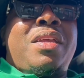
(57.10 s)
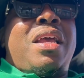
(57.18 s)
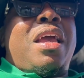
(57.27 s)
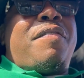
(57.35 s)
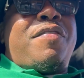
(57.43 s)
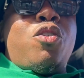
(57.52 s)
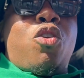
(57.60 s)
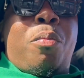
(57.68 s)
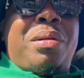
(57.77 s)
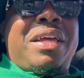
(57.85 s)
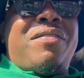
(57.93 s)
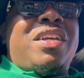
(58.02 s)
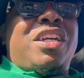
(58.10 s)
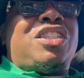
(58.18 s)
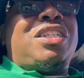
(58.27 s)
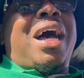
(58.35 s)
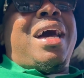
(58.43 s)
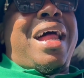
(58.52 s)
If you don't believe in your
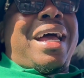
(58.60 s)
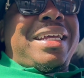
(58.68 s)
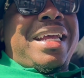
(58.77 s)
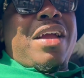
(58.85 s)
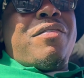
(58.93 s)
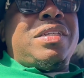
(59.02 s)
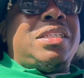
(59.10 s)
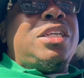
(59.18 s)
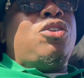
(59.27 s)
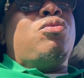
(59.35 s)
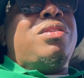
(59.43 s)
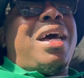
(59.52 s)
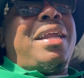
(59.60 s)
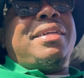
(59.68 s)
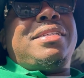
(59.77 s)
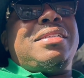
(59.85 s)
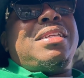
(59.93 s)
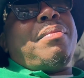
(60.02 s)
shot, I guarantee you nine out of
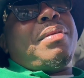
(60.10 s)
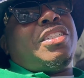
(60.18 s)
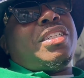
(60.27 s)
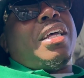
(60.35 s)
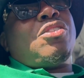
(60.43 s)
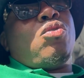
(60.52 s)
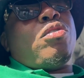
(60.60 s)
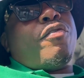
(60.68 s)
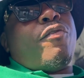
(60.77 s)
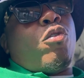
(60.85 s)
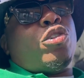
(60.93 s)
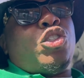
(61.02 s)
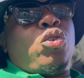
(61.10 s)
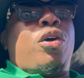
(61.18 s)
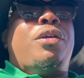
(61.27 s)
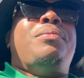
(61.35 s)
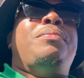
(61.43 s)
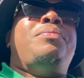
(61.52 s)
ten times that shot is going to fall short.